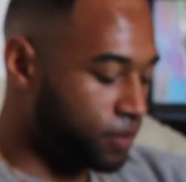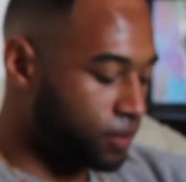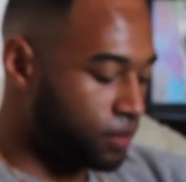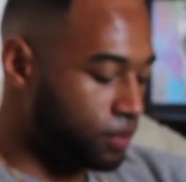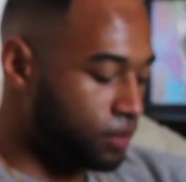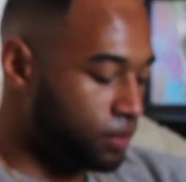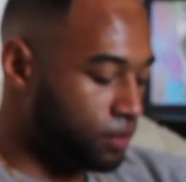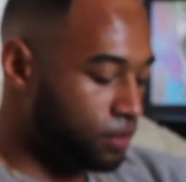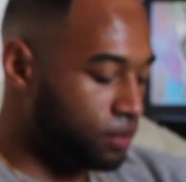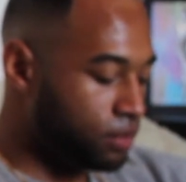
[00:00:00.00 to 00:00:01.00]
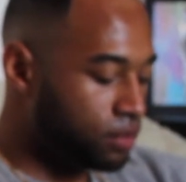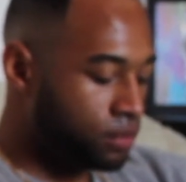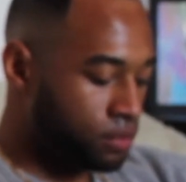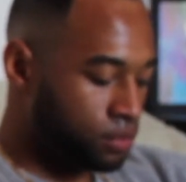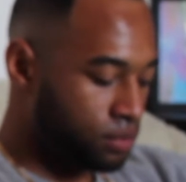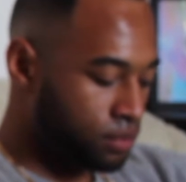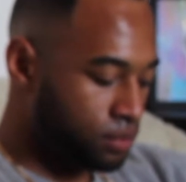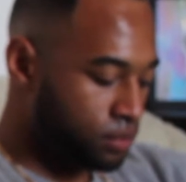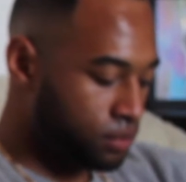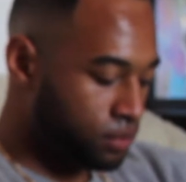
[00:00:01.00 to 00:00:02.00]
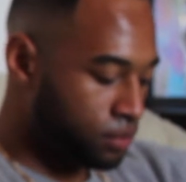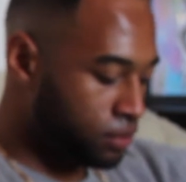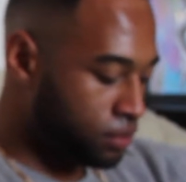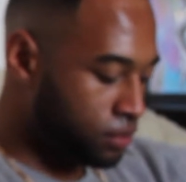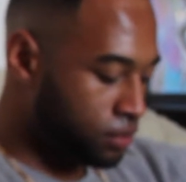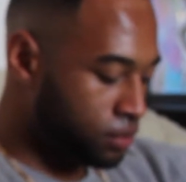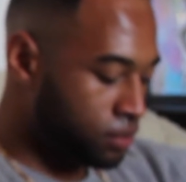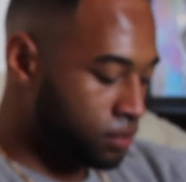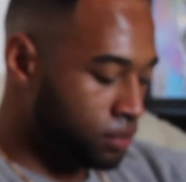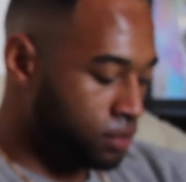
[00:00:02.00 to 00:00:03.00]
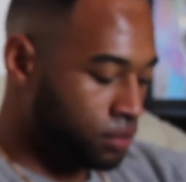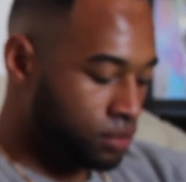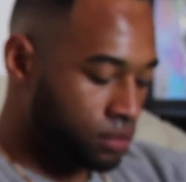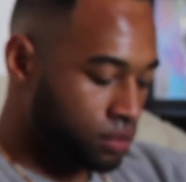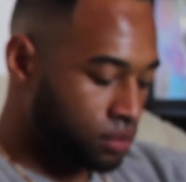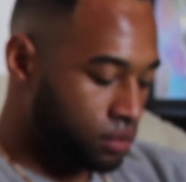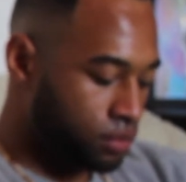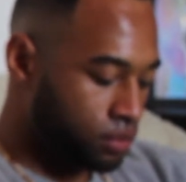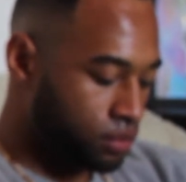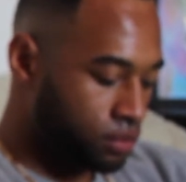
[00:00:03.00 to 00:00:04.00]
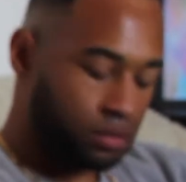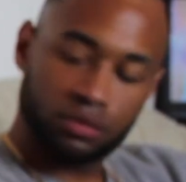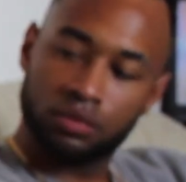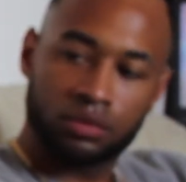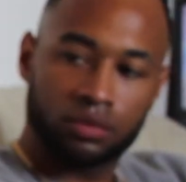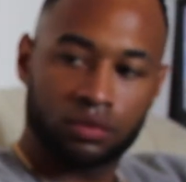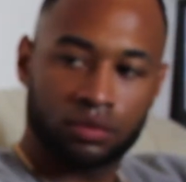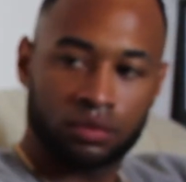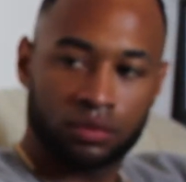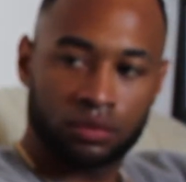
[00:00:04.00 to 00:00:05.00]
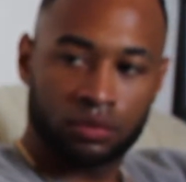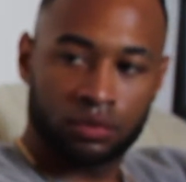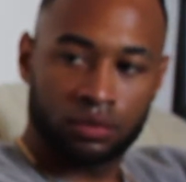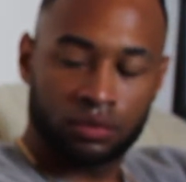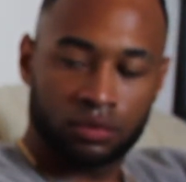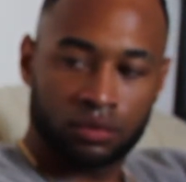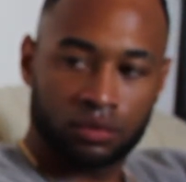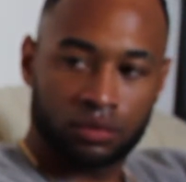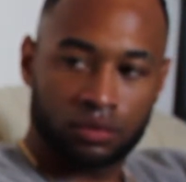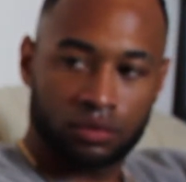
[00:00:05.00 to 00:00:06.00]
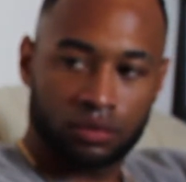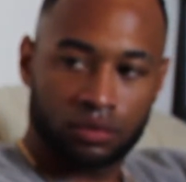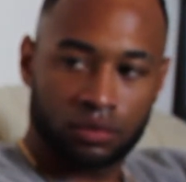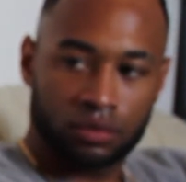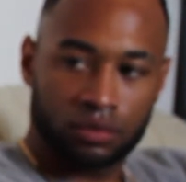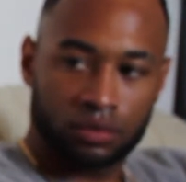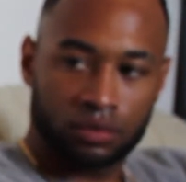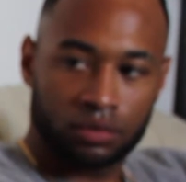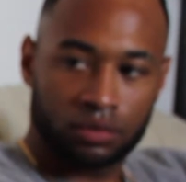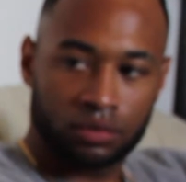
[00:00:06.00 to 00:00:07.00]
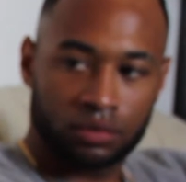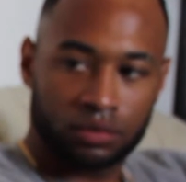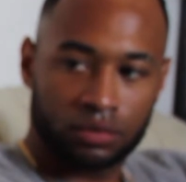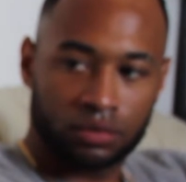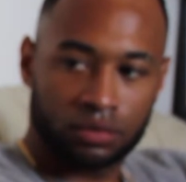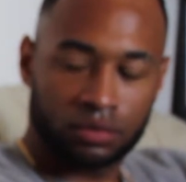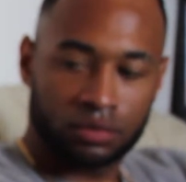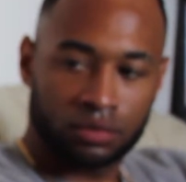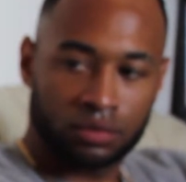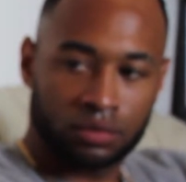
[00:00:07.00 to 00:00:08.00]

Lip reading: [no speech]